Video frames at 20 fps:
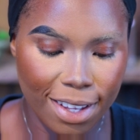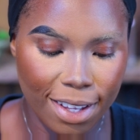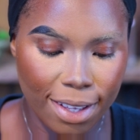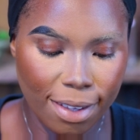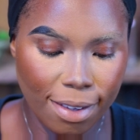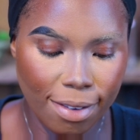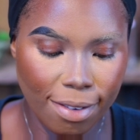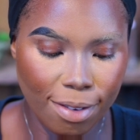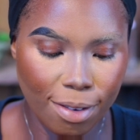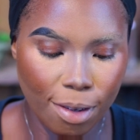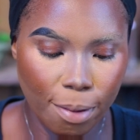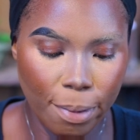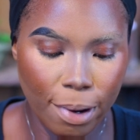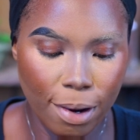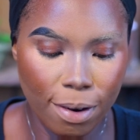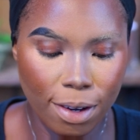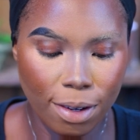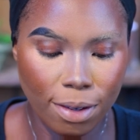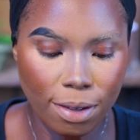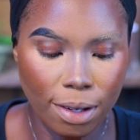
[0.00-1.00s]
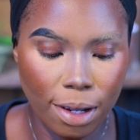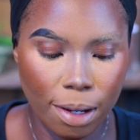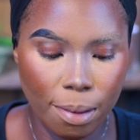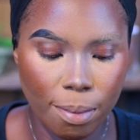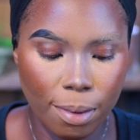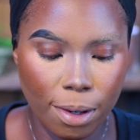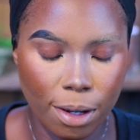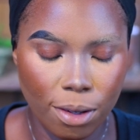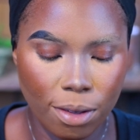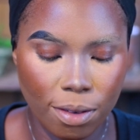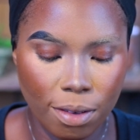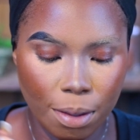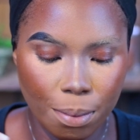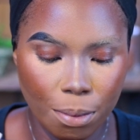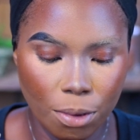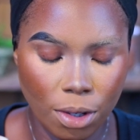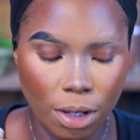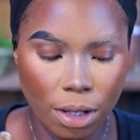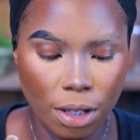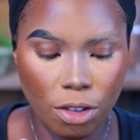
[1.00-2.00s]
Like, this is not my regular brows.
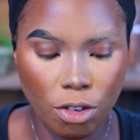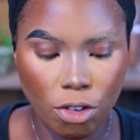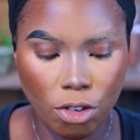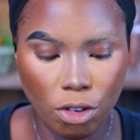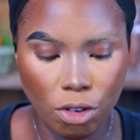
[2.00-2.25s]
I'm going in,